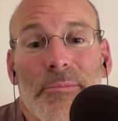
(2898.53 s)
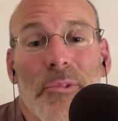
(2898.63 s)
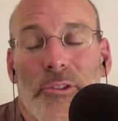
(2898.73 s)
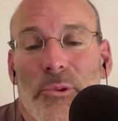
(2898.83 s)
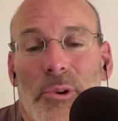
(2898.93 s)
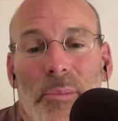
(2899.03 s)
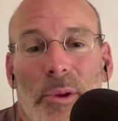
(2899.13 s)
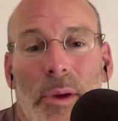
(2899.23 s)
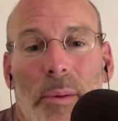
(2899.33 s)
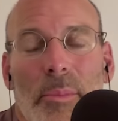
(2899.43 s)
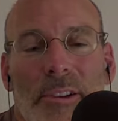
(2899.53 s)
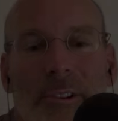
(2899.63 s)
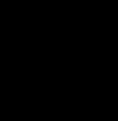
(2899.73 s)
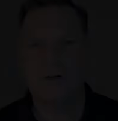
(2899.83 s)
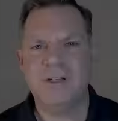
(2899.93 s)
It's really been my pleasure.
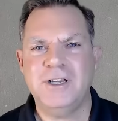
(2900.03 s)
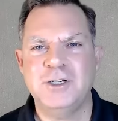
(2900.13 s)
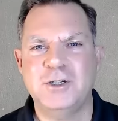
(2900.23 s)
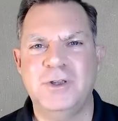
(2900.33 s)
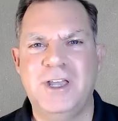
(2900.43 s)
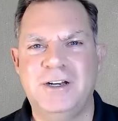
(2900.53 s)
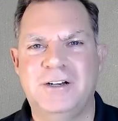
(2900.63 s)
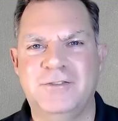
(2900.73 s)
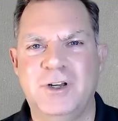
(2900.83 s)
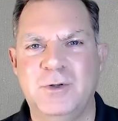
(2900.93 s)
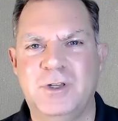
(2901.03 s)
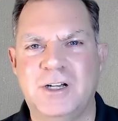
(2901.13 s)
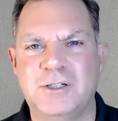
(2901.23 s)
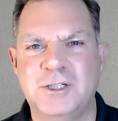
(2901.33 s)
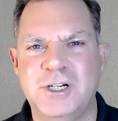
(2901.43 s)
I thoroughly enjoyed that interview with
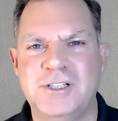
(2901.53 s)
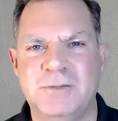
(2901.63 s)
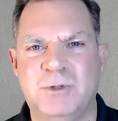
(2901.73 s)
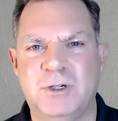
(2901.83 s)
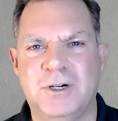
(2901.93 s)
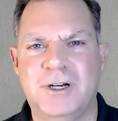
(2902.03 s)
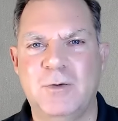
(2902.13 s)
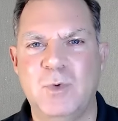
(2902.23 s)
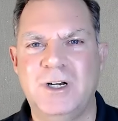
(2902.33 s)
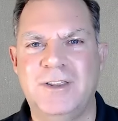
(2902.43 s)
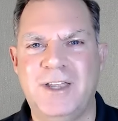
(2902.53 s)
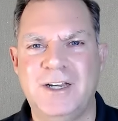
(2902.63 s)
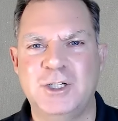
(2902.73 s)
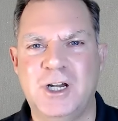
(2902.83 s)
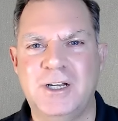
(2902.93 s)
Dr. Judson Brewer, and I wanted to
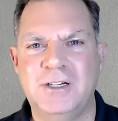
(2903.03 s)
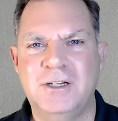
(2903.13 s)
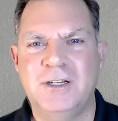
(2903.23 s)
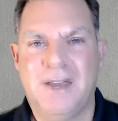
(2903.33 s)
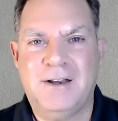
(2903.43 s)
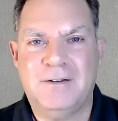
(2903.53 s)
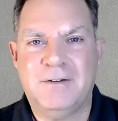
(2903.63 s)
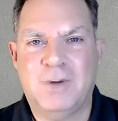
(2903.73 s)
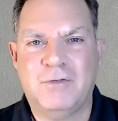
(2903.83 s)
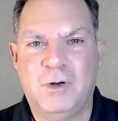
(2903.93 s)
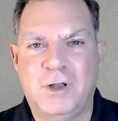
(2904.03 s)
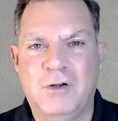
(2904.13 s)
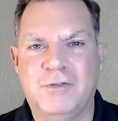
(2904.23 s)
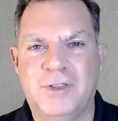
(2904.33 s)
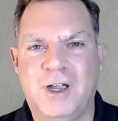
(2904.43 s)
thank Jud and
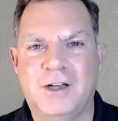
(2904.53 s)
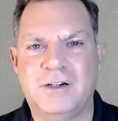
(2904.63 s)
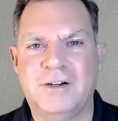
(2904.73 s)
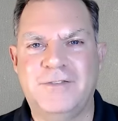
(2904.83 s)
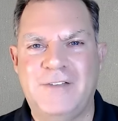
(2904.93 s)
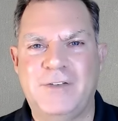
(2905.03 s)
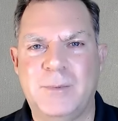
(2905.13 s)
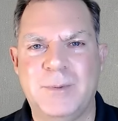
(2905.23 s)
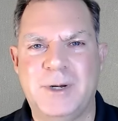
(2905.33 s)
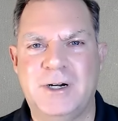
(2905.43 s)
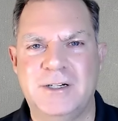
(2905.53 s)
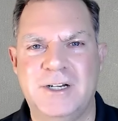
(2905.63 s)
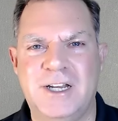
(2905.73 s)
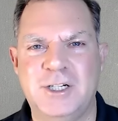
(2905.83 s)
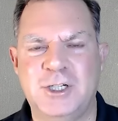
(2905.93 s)
Portfolio for the honor of having him appear on
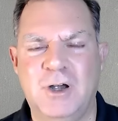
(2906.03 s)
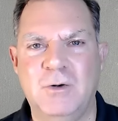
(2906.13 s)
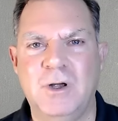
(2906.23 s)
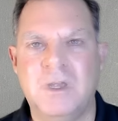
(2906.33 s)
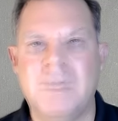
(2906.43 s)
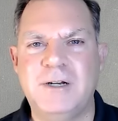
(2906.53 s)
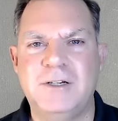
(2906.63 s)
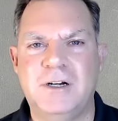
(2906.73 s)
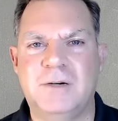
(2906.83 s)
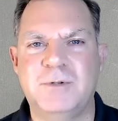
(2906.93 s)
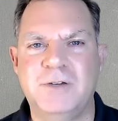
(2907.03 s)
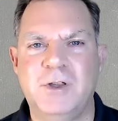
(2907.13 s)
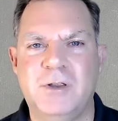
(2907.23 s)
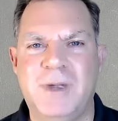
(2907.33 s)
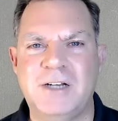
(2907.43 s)
today's show. You're about to hear a
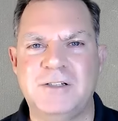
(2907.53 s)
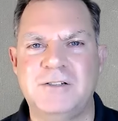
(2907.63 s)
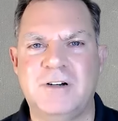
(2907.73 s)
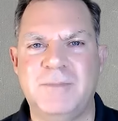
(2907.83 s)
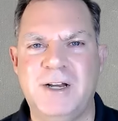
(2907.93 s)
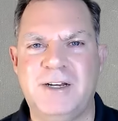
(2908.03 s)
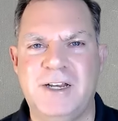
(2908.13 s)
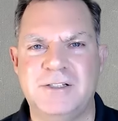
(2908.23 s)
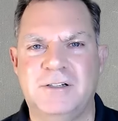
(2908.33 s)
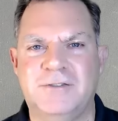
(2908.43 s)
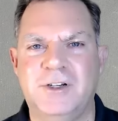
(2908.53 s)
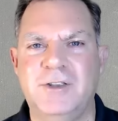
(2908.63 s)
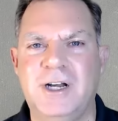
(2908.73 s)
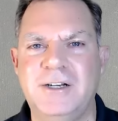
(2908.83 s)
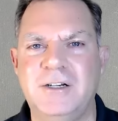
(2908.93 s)
preview of the Passion Struck podcast interview
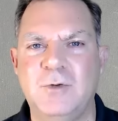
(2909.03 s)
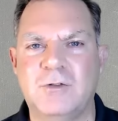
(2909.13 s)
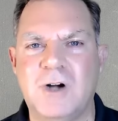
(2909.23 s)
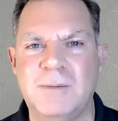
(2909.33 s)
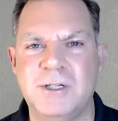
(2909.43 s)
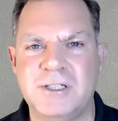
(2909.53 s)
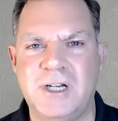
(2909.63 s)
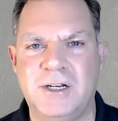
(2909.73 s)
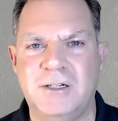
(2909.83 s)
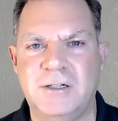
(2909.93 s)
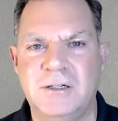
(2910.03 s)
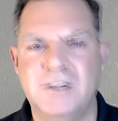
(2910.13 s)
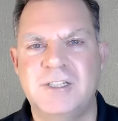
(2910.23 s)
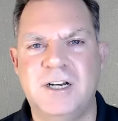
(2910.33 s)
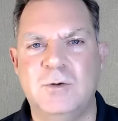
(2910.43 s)
that I did with Robert Sutton, a
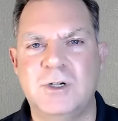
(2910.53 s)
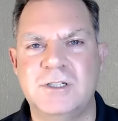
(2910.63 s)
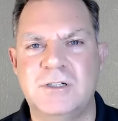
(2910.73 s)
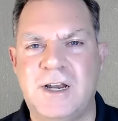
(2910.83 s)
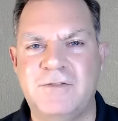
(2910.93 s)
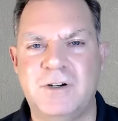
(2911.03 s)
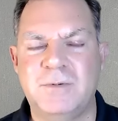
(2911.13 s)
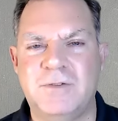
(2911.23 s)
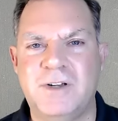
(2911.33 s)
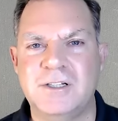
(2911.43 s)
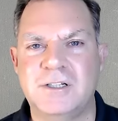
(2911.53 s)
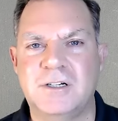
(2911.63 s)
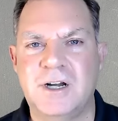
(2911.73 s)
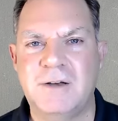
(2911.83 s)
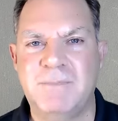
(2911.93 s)
distinguished Stanford
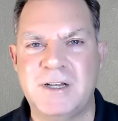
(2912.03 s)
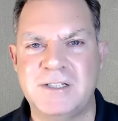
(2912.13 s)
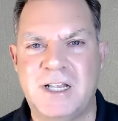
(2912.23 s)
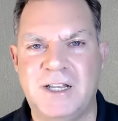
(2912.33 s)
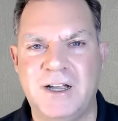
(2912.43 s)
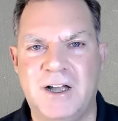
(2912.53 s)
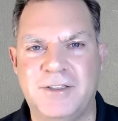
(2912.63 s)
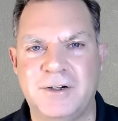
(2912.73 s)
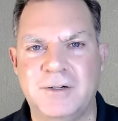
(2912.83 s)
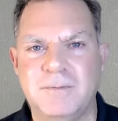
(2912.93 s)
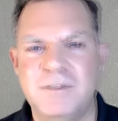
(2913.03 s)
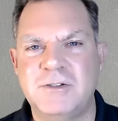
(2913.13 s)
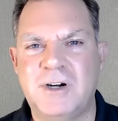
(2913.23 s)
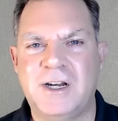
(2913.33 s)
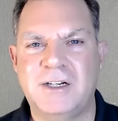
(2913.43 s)
professor and best-selling author. Bob
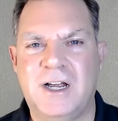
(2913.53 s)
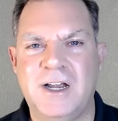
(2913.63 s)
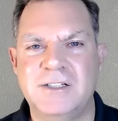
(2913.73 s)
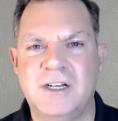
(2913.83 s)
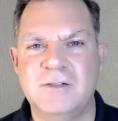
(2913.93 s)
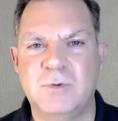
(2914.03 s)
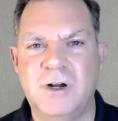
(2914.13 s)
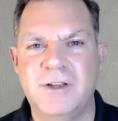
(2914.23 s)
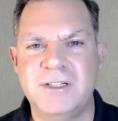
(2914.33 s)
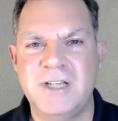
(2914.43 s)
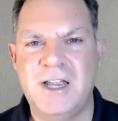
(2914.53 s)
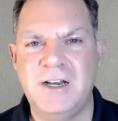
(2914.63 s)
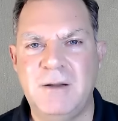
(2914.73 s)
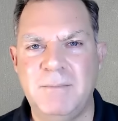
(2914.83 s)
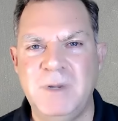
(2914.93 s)
is recognized as one of the
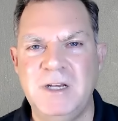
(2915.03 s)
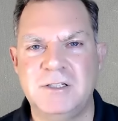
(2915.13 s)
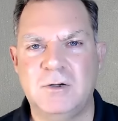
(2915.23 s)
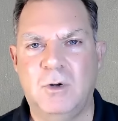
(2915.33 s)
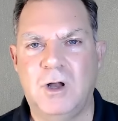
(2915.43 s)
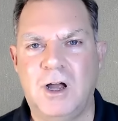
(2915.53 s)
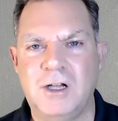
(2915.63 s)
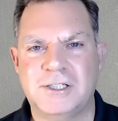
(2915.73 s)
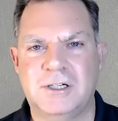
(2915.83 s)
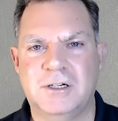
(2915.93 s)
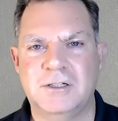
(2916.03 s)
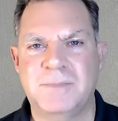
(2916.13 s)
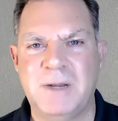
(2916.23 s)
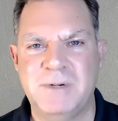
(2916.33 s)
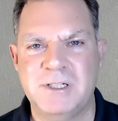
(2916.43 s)
10 B School All-Stars
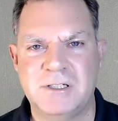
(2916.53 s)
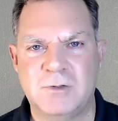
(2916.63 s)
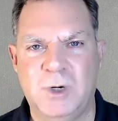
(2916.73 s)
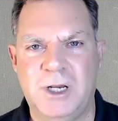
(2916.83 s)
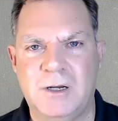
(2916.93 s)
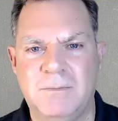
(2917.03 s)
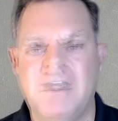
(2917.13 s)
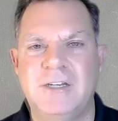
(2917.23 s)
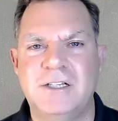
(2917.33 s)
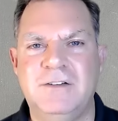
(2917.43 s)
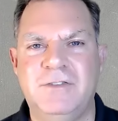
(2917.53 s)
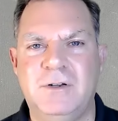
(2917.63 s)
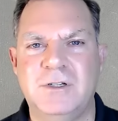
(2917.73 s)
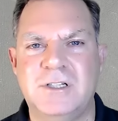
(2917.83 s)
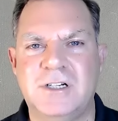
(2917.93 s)
by Business Week, and his
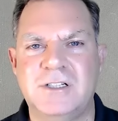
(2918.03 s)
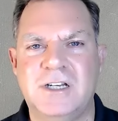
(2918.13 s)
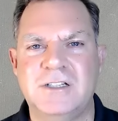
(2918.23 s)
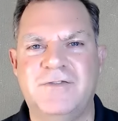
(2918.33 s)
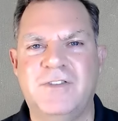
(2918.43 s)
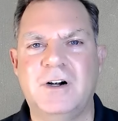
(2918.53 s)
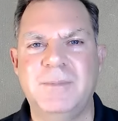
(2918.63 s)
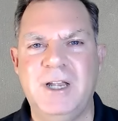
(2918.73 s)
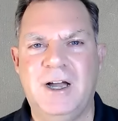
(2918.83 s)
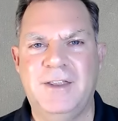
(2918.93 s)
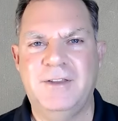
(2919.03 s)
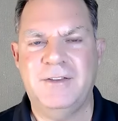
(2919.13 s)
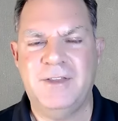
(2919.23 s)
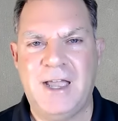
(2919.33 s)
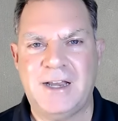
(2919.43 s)
influence extends far
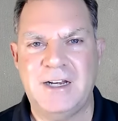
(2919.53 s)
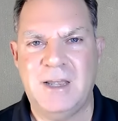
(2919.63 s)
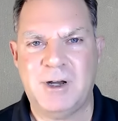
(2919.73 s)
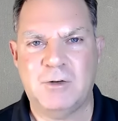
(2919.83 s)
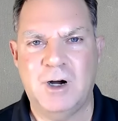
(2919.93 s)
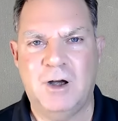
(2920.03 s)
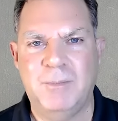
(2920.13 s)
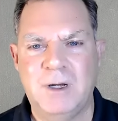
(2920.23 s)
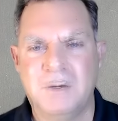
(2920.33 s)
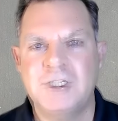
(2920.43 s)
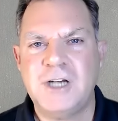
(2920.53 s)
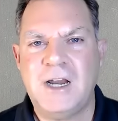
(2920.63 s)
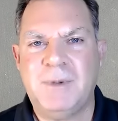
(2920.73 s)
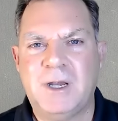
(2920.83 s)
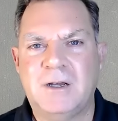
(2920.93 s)
beyond the academic realm,
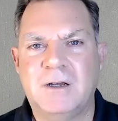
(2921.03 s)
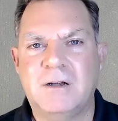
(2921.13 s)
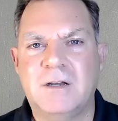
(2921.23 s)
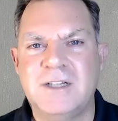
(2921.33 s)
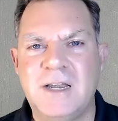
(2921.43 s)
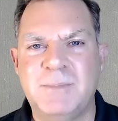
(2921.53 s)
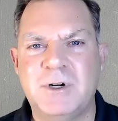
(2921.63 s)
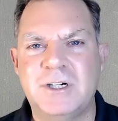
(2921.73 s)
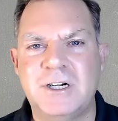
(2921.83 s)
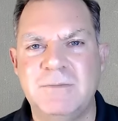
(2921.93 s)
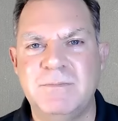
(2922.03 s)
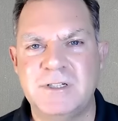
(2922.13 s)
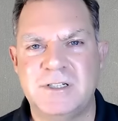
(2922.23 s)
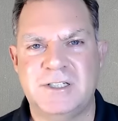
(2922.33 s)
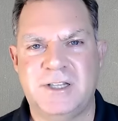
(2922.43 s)
reshaping Contemporary
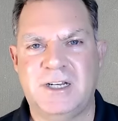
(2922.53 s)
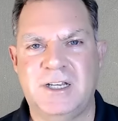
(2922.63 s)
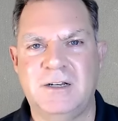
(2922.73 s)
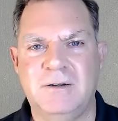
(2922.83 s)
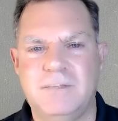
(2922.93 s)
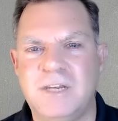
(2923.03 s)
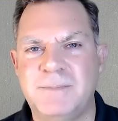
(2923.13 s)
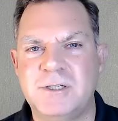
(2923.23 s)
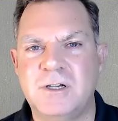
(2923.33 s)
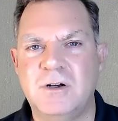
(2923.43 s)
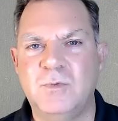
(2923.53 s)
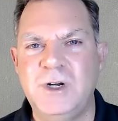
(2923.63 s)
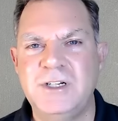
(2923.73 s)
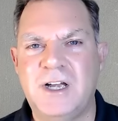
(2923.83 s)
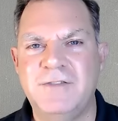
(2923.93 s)
Business Thinking. In this episode,
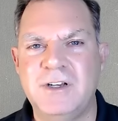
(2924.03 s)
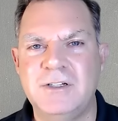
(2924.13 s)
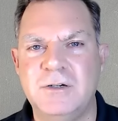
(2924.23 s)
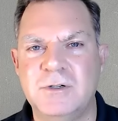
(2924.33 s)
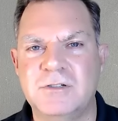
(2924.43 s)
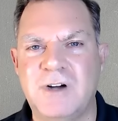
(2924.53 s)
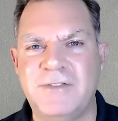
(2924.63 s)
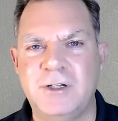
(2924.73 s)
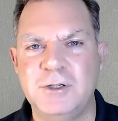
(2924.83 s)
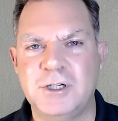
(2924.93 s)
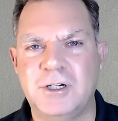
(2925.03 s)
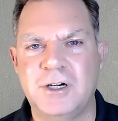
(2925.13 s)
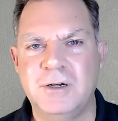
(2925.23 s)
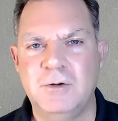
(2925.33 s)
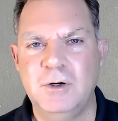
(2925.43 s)
we dive into his
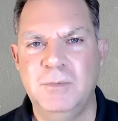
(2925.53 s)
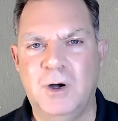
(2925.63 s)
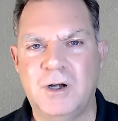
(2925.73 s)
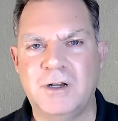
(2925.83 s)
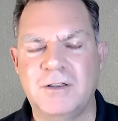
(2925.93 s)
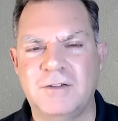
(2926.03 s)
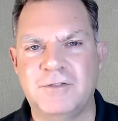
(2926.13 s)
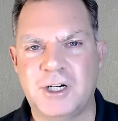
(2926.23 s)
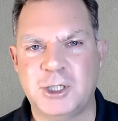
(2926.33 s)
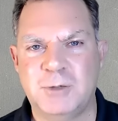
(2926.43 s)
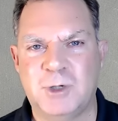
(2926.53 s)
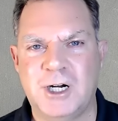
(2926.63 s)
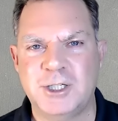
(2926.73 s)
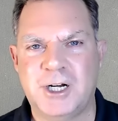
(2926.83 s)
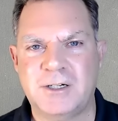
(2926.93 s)
revolutionary new book, The Friction
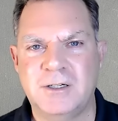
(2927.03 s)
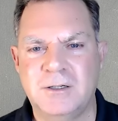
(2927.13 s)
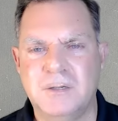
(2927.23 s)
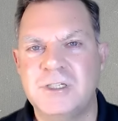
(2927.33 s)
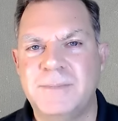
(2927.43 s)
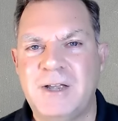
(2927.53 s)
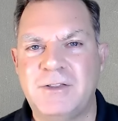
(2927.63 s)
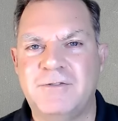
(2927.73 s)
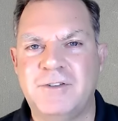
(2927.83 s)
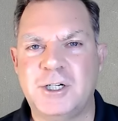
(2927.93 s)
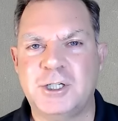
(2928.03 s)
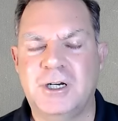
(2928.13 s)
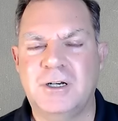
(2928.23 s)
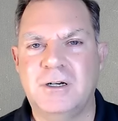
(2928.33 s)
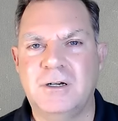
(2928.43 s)
Project, which is about the
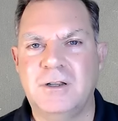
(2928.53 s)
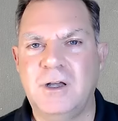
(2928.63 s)
friction